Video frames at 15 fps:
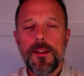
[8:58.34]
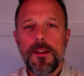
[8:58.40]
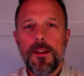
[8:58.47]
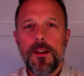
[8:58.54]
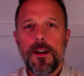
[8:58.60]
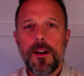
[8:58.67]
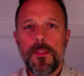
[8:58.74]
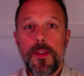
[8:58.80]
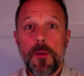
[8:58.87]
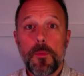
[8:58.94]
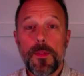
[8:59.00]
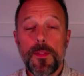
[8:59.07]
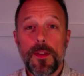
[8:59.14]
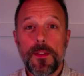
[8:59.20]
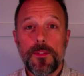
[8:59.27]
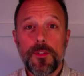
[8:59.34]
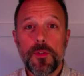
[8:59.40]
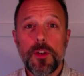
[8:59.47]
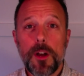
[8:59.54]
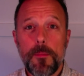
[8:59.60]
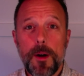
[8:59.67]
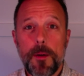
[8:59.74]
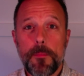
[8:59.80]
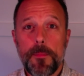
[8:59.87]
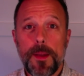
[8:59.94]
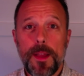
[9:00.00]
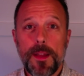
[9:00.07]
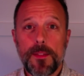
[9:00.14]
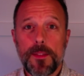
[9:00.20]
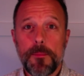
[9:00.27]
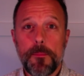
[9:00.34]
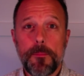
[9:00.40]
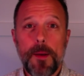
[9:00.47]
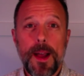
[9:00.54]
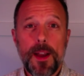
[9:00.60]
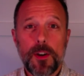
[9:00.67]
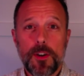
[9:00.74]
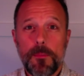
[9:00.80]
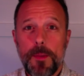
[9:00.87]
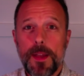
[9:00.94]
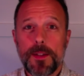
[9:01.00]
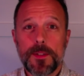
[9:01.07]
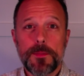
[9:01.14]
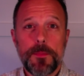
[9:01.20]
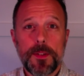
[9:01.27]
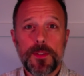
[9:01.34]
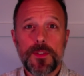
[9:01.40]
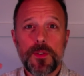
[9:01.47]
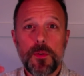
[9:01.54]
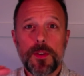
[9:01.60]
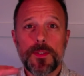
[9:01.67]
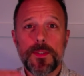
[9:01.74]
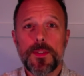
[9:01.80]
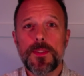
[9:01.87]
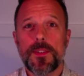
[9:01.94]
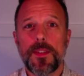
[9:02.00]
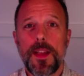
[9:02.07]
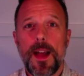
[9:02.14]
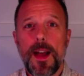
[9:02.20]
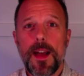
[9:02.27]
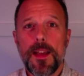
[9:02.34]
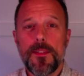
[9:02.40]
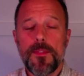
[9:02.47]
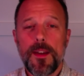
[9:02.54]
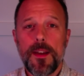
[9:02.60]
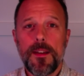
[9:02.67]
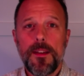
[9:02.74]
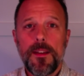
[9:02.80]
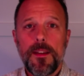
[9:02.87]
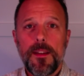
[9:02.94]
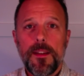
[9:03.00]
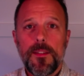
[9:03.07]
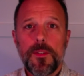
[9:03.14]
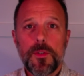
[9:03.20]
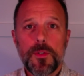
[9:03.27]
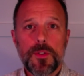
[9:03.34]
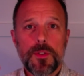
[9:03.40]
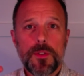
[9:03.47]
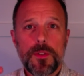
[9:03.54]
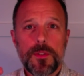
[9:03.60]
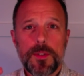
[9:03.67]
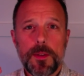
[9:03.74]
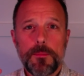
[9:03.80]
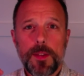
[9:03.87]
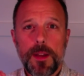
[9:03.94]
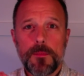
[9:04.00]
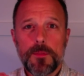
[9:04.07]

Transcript: when they do come up, and the buyer demand has been so consistently high, that there's sometimes